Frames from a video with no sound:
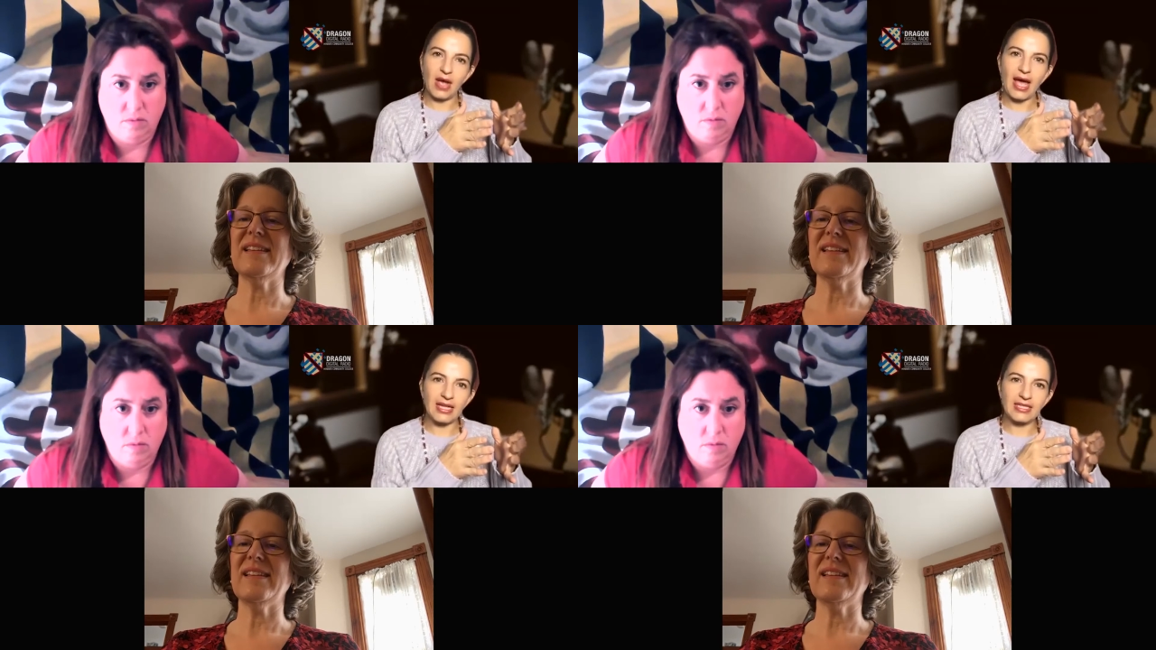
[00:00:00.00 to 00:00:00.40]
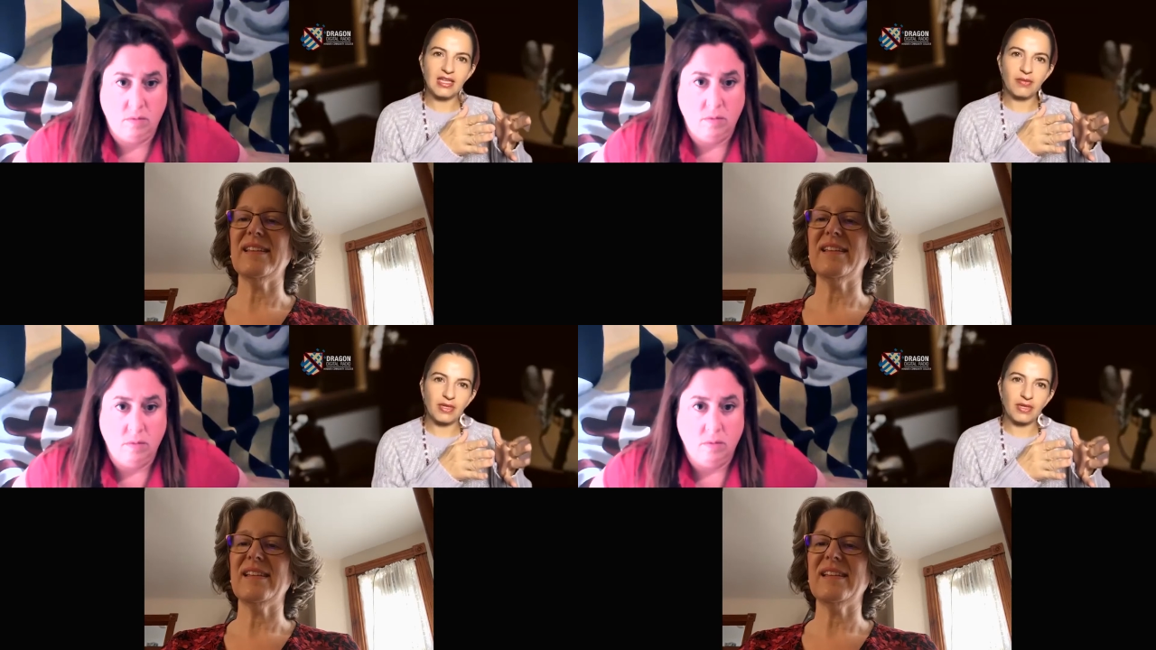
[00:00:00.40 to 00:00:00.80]
Speaker 1: as
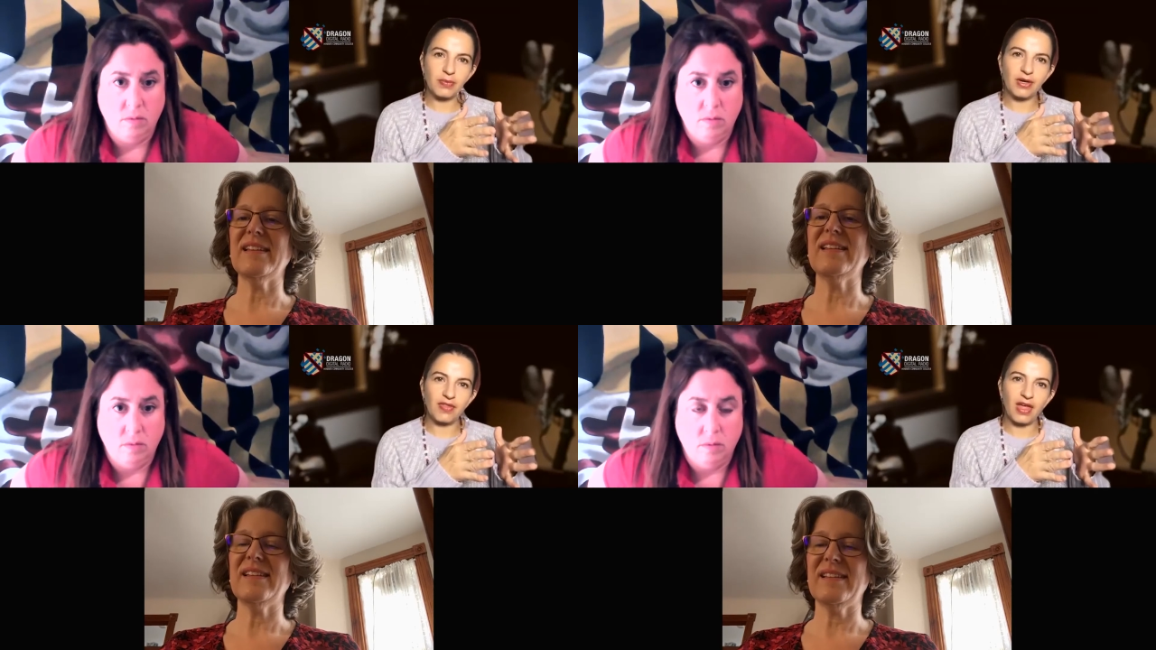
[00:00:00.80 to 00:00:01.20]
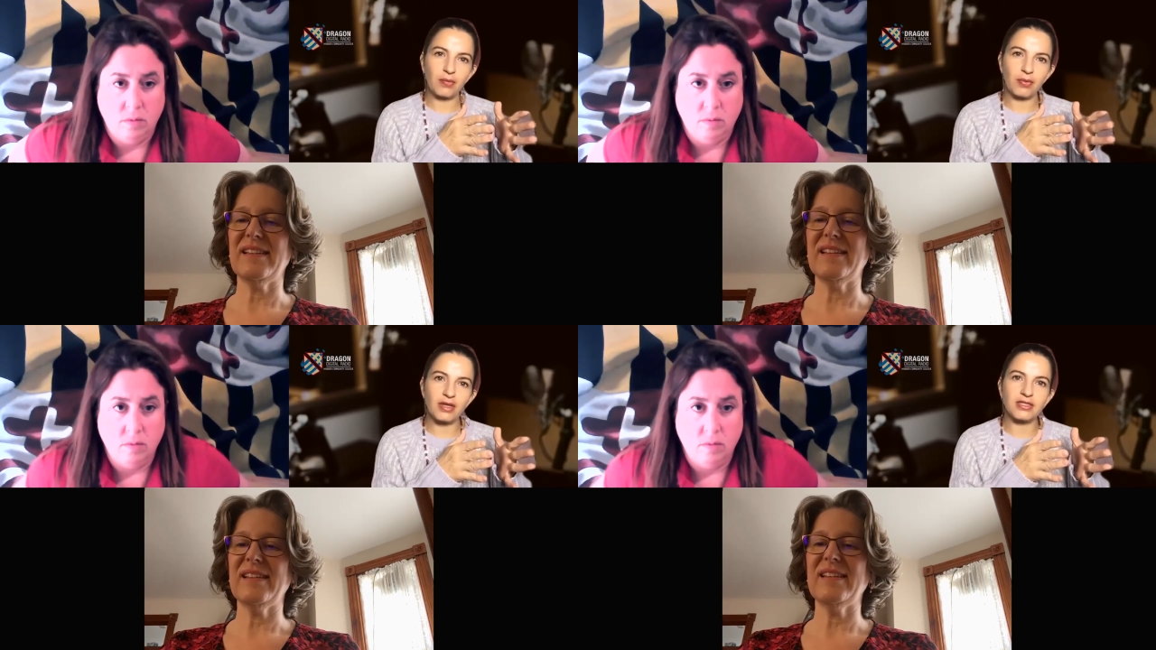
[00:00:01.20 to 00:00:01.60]
that as part of that
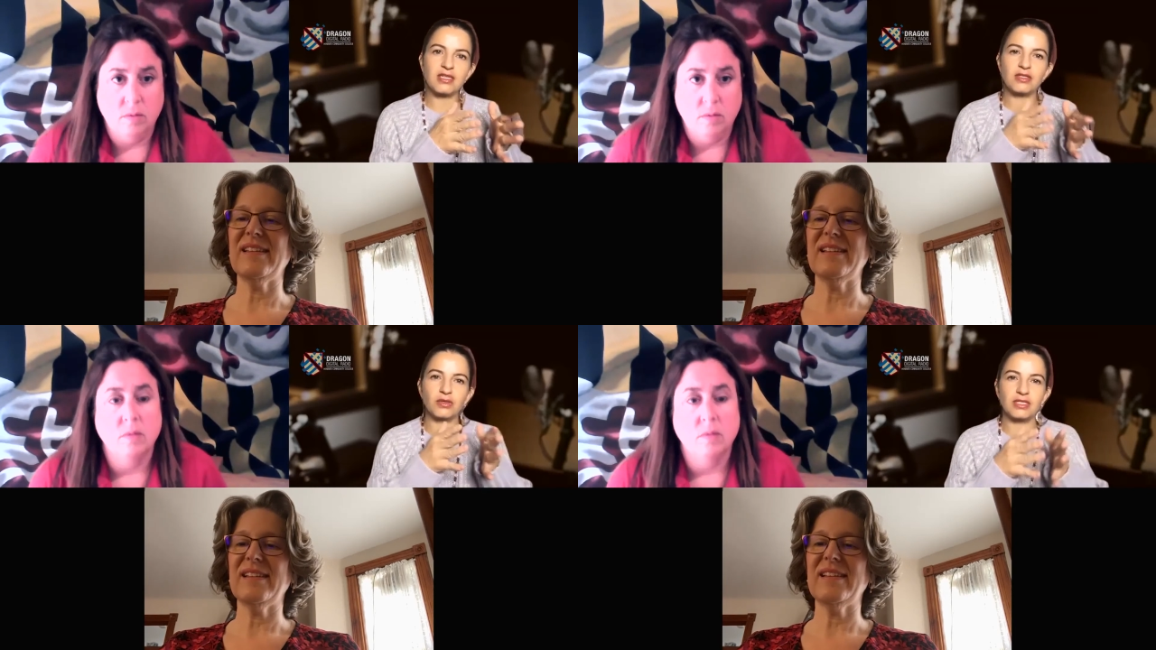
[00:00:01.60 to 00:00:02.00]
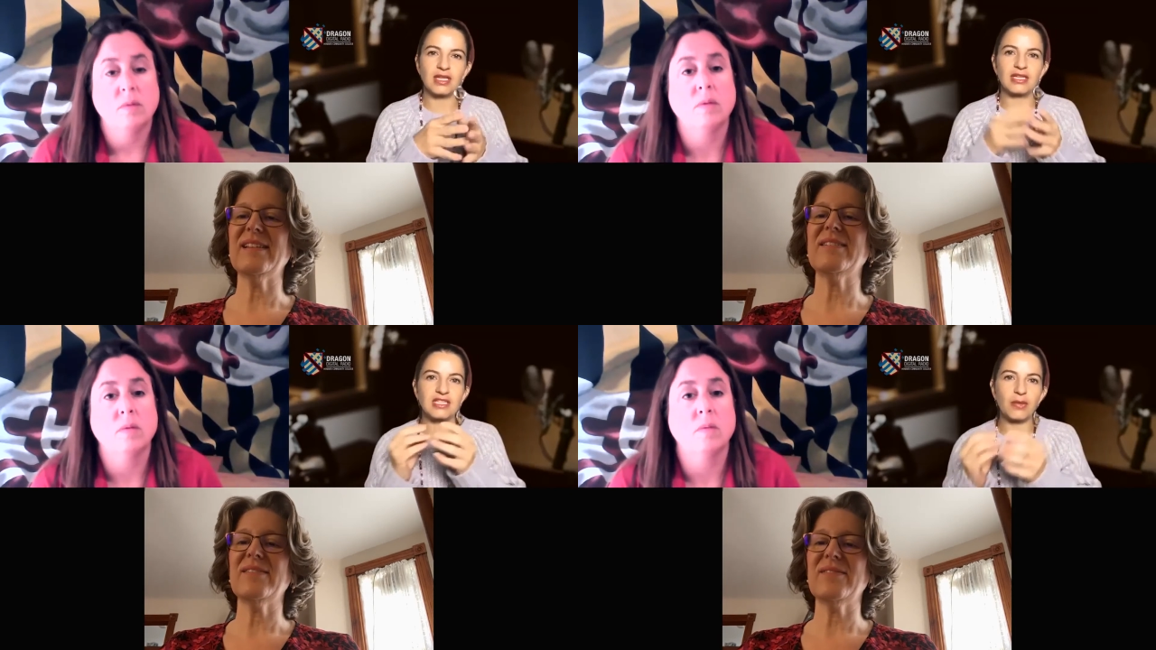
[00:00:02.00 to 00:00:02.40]
process, or is that
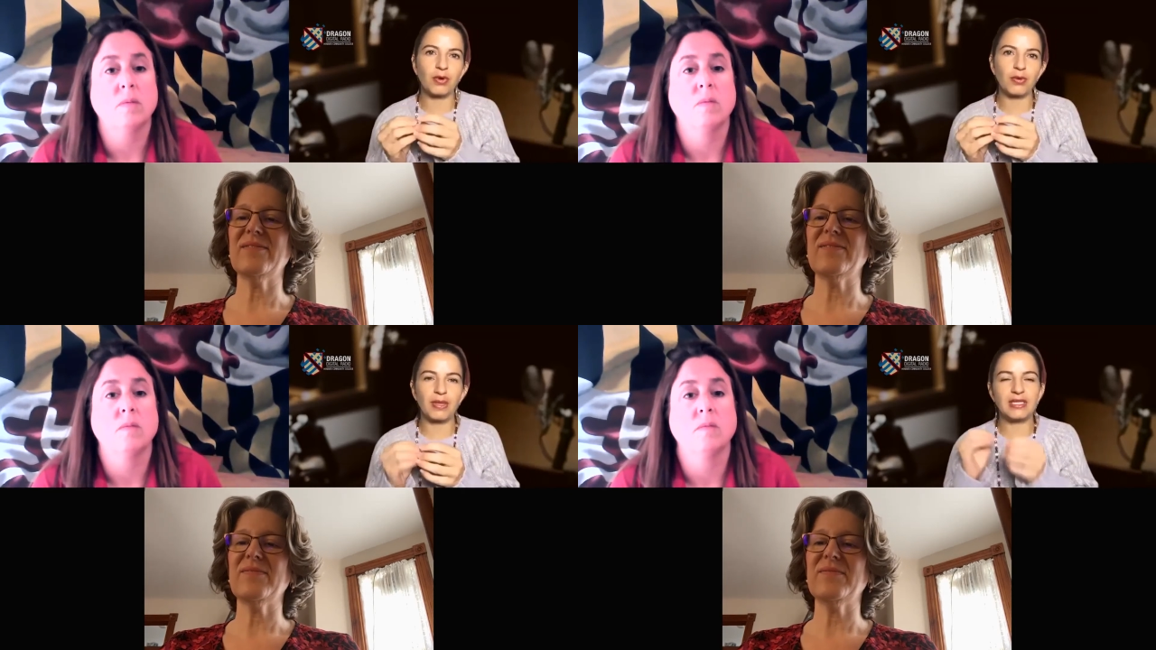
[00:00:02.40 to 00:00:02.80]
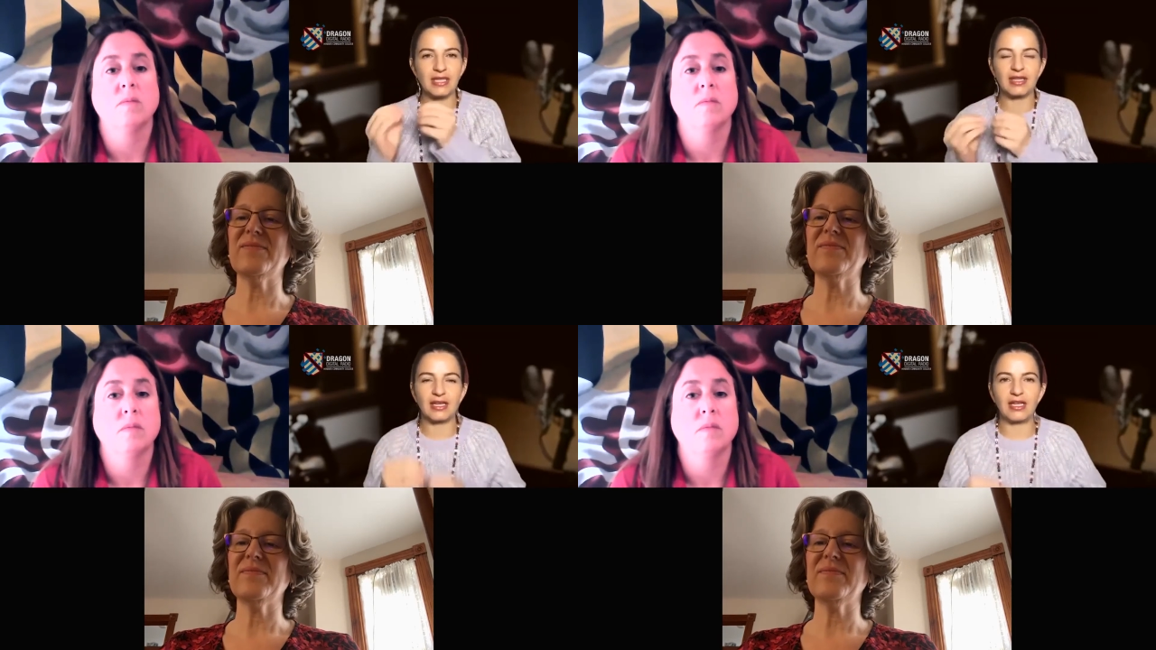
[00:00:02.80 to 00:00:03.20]
a separate piece that
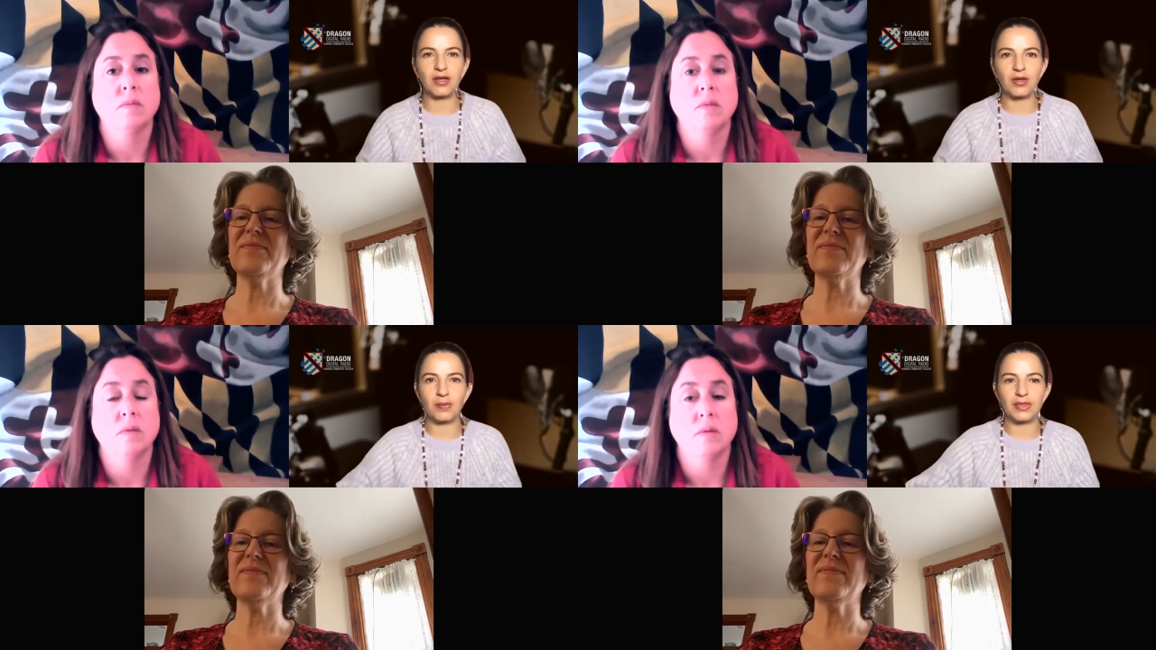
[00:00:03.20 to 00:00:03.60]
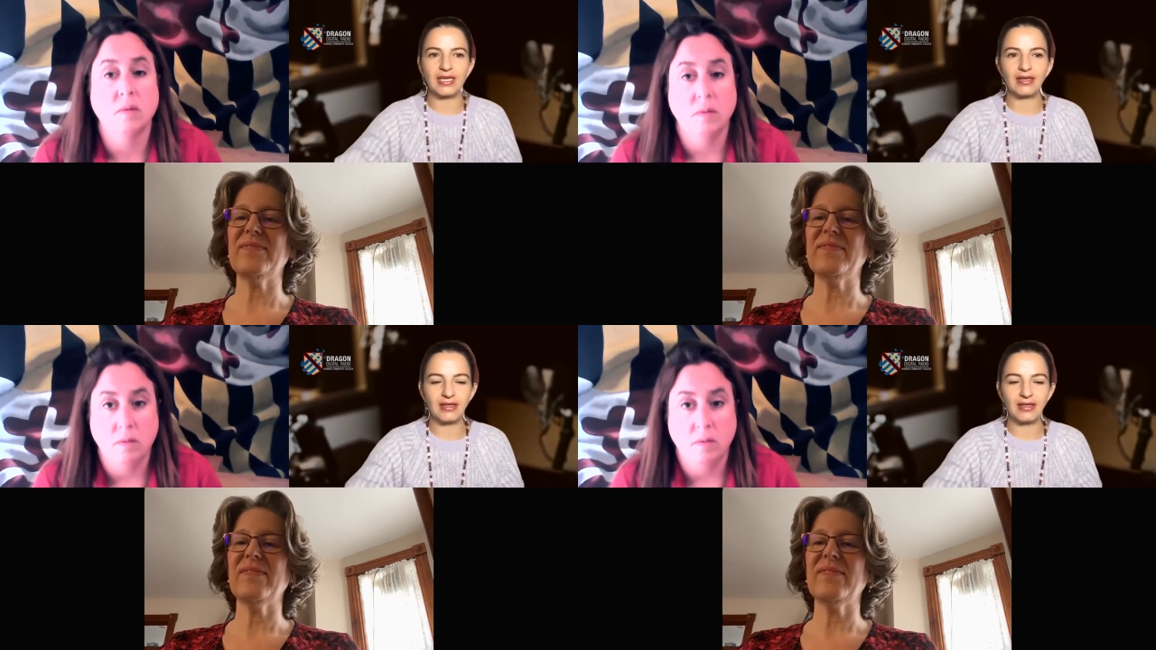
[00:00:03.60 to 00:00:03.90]
they need to complete?